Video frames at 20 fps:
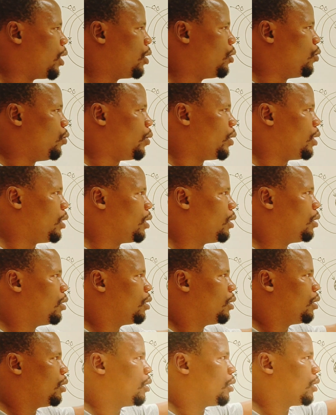do
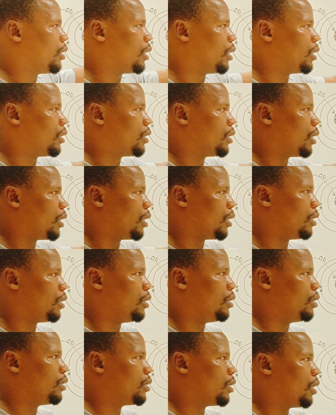we get
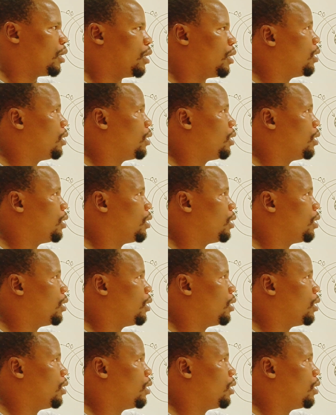these